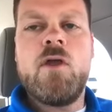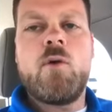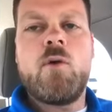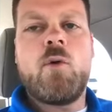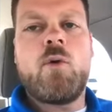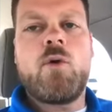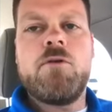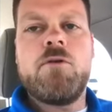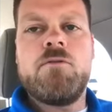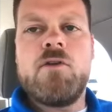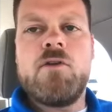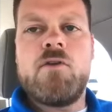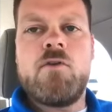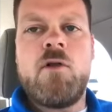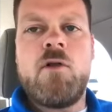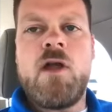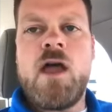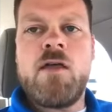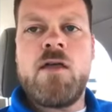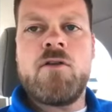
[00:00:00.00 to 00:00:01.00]
or if you'd
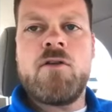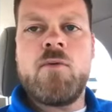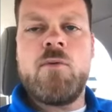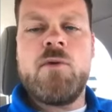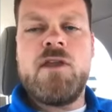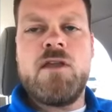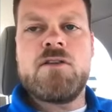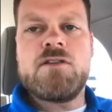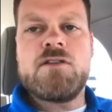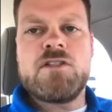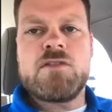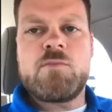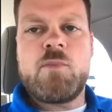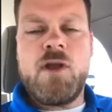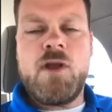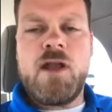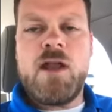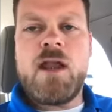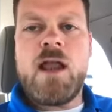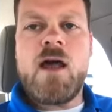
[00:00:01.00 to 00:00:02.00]
rather, we can just
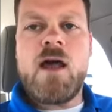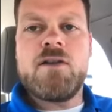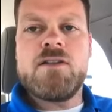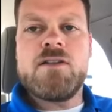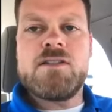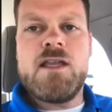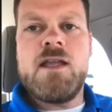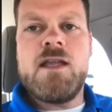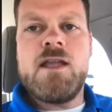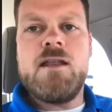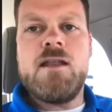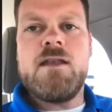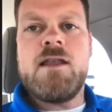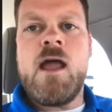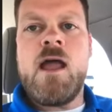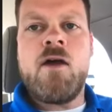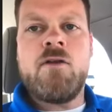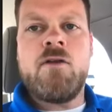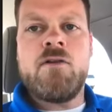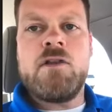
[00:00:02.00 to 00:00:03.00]
bring it out, set it
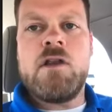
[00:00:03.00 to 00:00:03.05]
down.